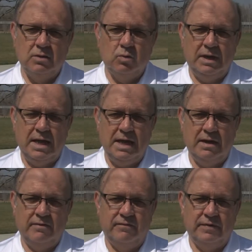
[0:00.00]
We
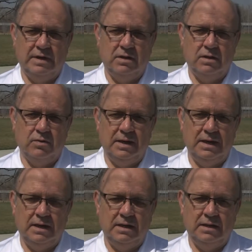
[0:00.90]
have uh,
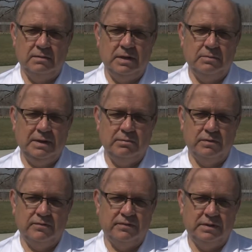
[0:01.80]
already uh,
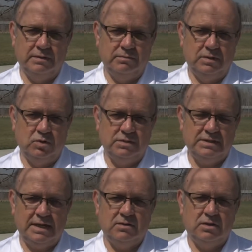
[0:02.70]
people from, you know,
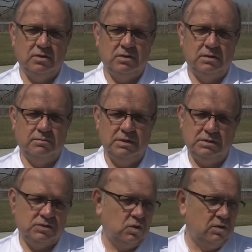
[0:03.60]
South Dakota,
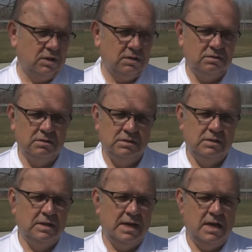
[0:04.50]
Minnesota,
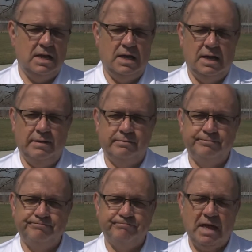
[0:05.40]
um,
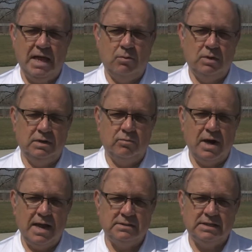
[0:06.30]
Iowa,
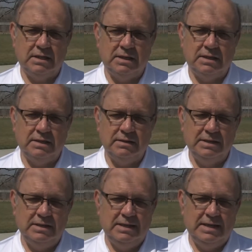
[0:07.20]
Nebraska.
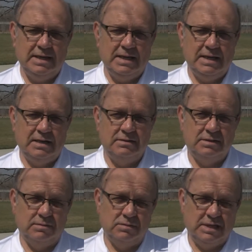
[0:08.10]
Uh,
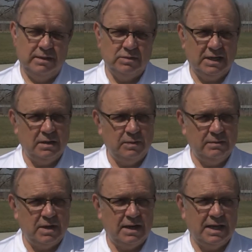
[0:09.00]
sometimes I get
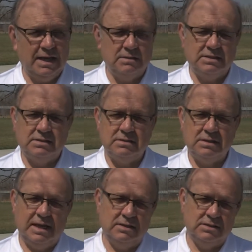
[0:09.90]
people out of Kansas,
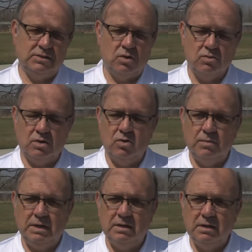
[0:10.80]
Kansas
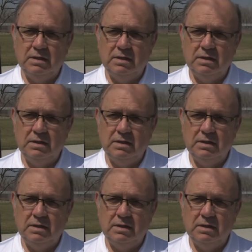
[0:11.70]
Oklahoma.